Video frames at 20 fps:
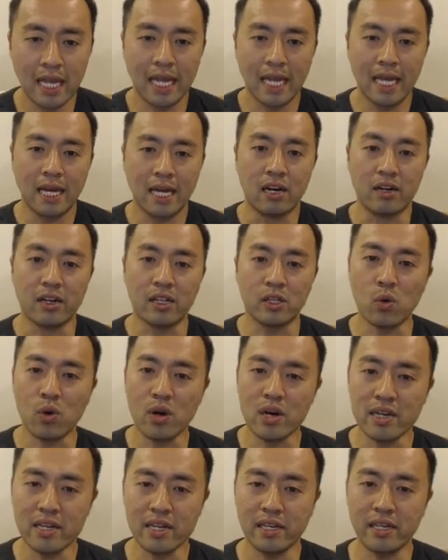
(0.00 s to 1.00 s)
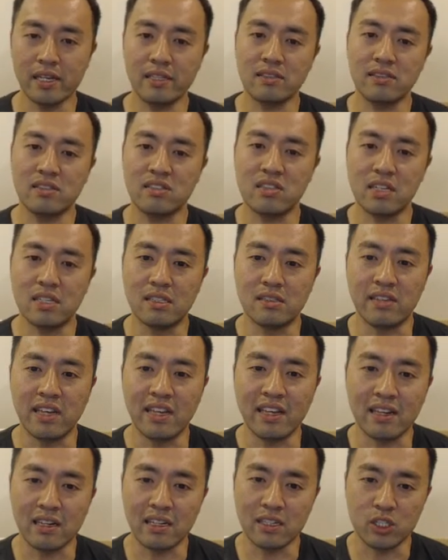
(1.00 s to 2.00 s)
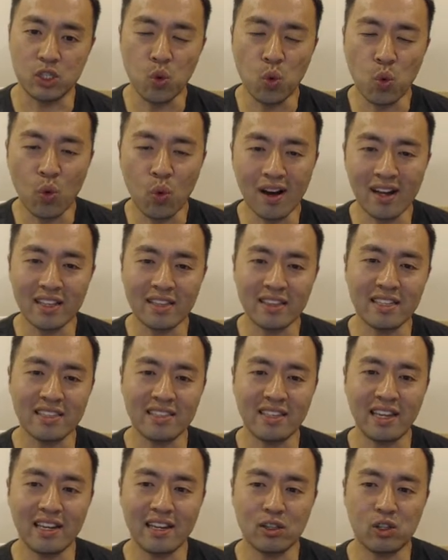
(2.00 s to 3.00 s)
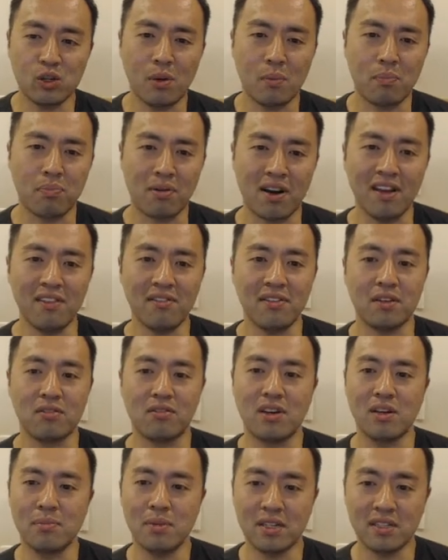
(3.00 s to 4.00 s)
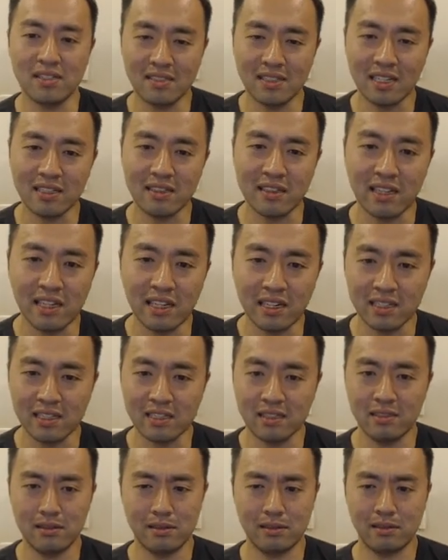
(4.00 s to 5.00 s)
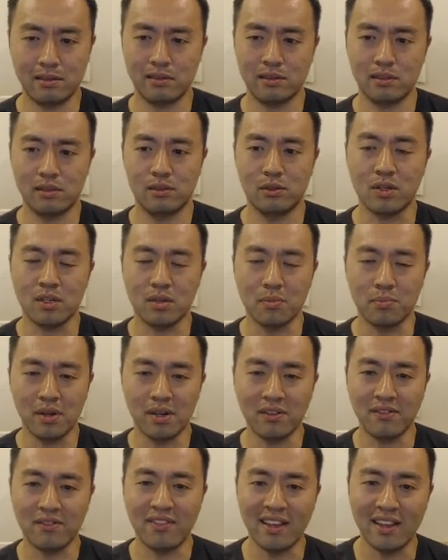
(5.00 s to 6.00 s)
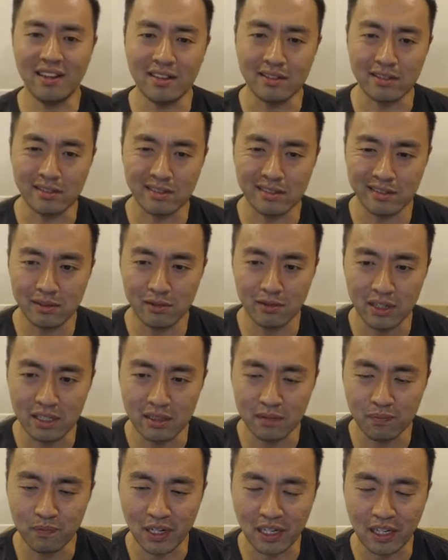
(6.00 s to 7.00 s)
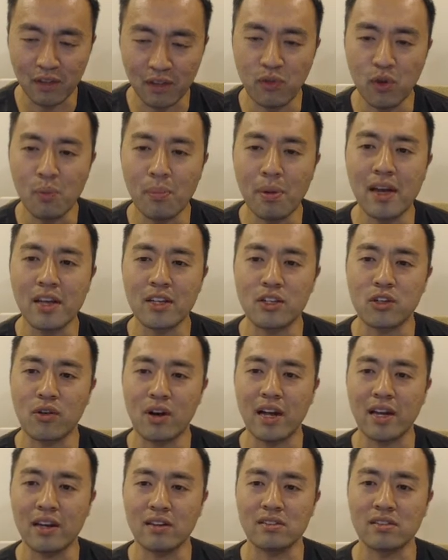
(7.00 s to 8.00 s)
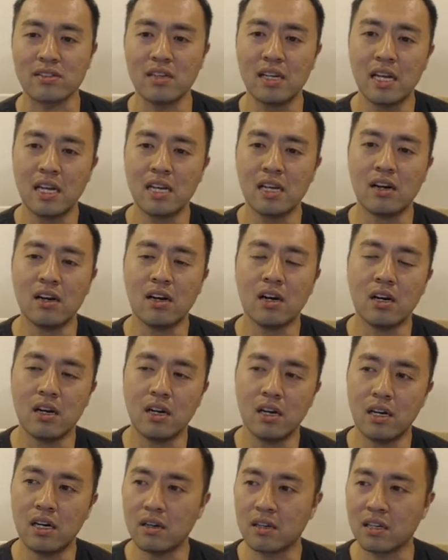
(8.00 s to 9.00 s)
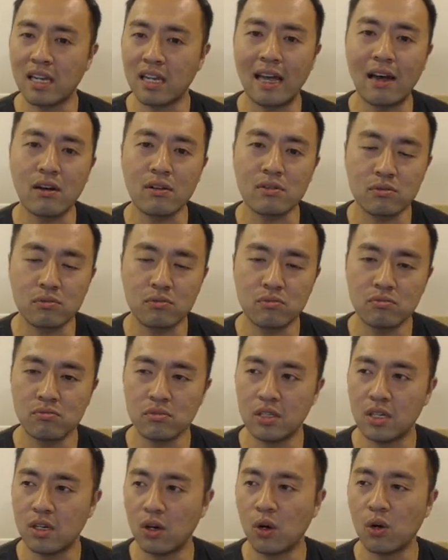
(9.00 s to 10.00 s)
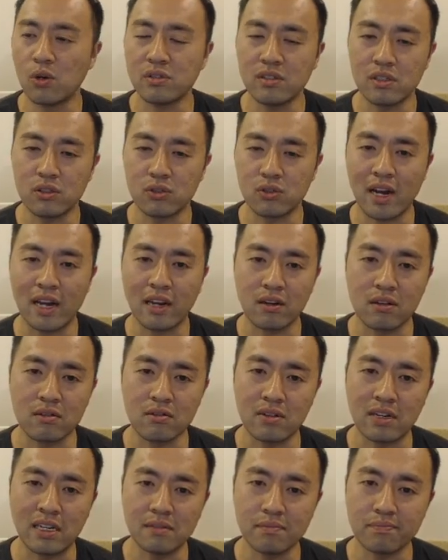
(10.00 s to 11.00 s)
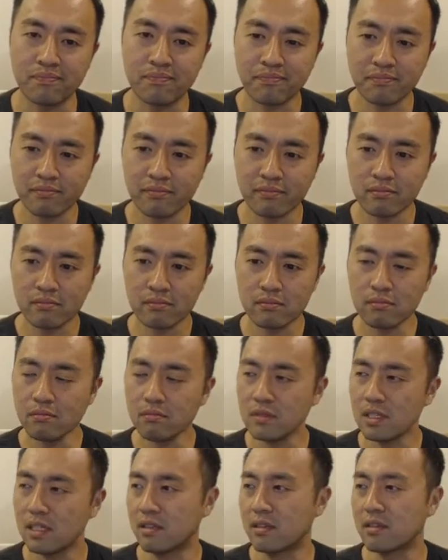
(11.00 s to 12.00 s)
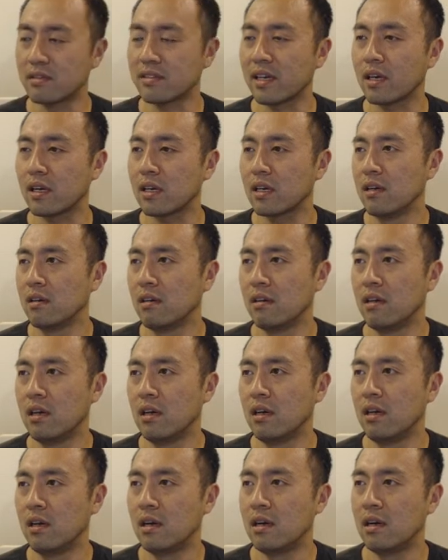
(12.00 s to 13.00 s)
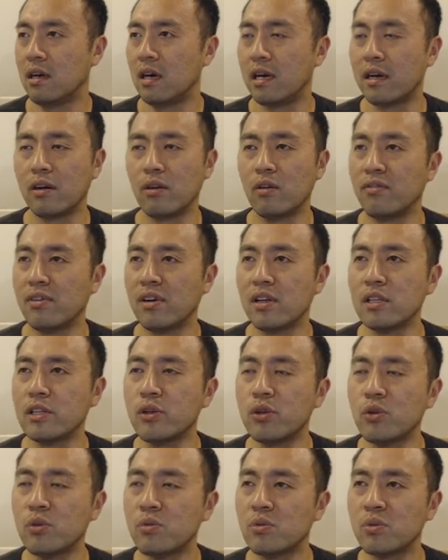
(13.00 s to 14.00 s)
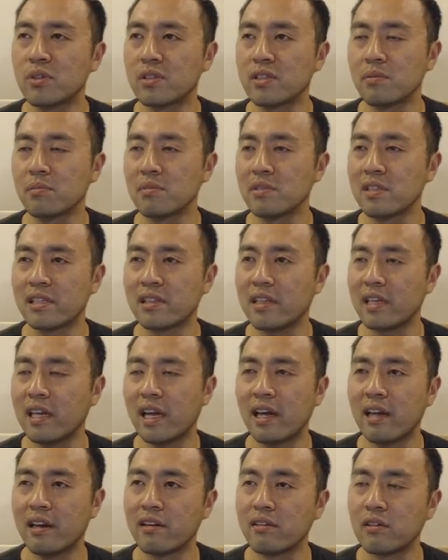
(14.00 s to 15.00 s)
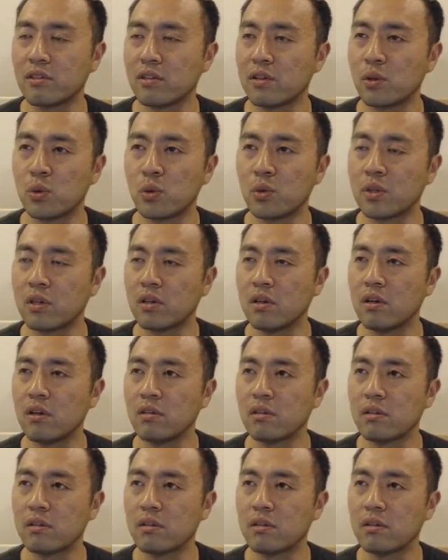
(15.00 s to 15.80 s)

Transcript: Another one is data. You want the data to be private, right? Because that data is your competitive advantage, right? Like if you buy a tracker, cloud, hosted tracker, right? There's like, I don't know, Volume or something like that, and there's another one called,